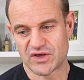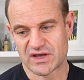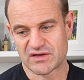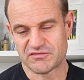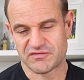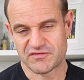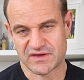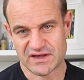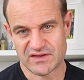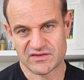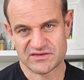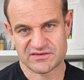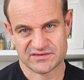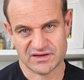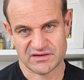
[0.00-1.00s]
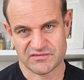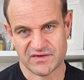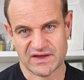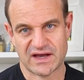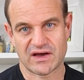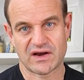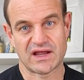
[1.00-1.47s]
You can figure this stuff
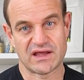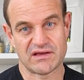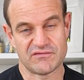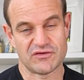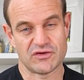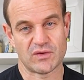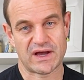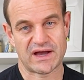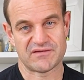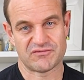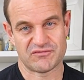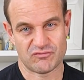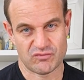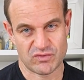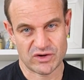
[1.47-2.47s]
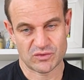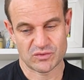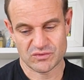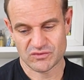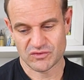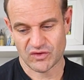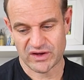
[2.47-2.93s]
out if you have
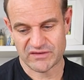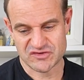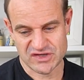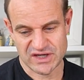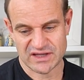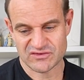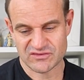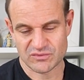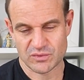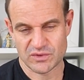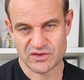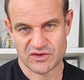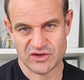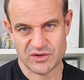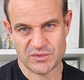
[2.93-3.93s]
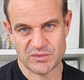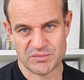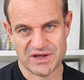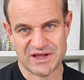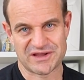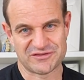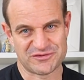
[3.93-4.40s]
real live chats with a human
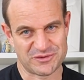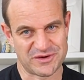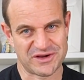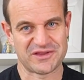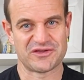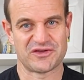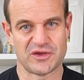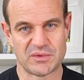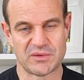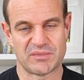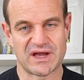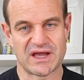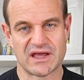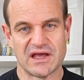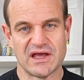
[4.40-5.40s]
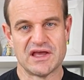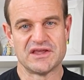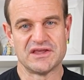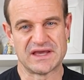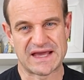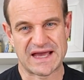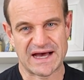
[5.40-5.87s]
being to another human being.
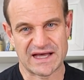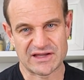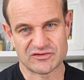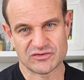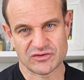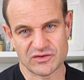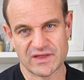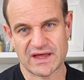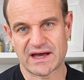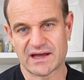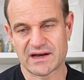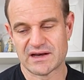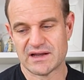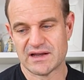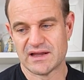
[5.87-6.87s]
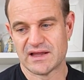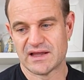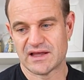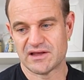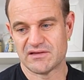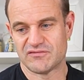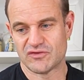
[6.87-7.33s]
You can't do that
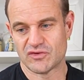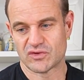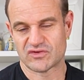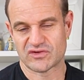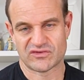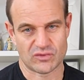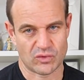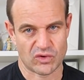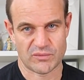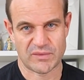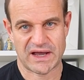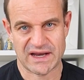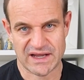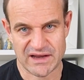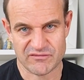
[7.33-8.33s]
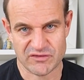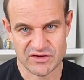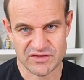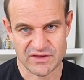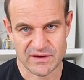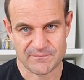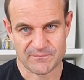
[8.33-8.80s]
if you're just automating
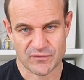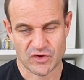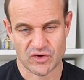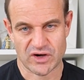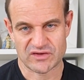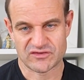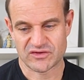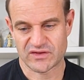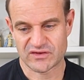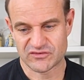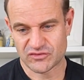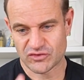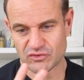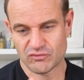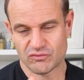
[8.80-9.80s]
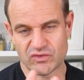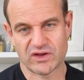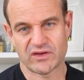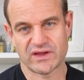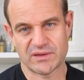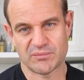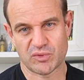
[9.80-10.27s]
everything. All right, so there's two
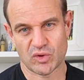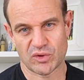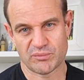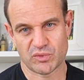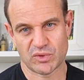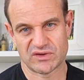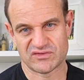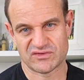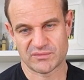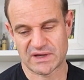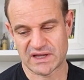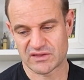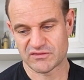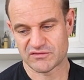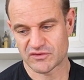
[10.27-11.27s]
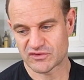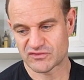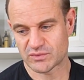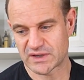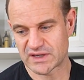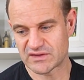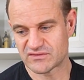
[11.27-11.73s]
really important points to make. The
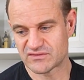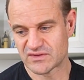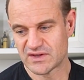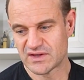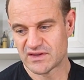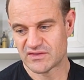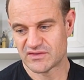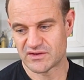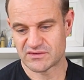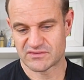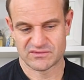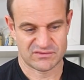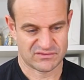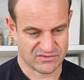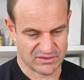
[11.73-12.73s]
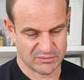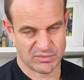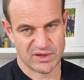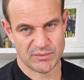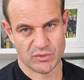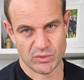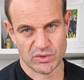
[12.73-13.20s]
first one is that some
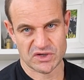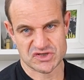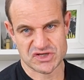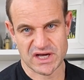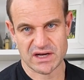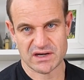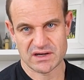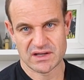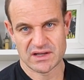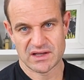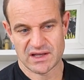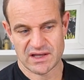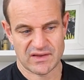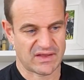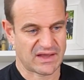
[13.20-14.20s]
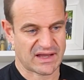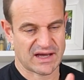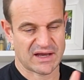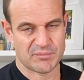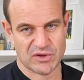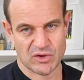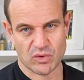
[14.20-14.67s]
people want to chat and they
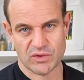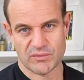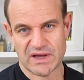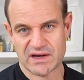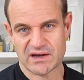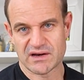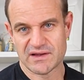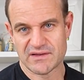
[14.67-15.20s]
can't be automated.